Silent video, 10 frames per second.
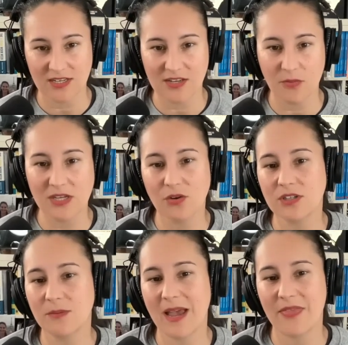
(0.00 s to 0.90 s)
And so we
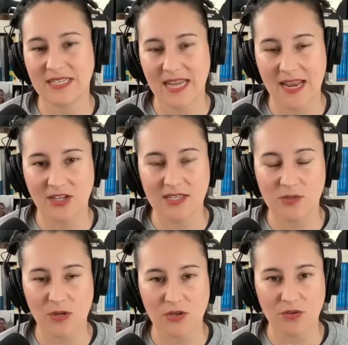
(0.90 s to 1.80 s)
talked about the
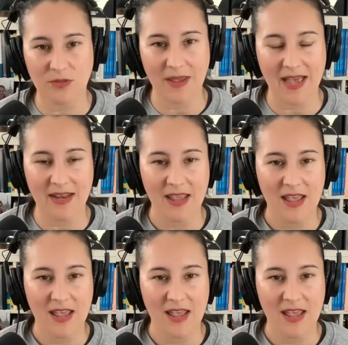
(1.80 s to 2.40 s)
tangents, we talked about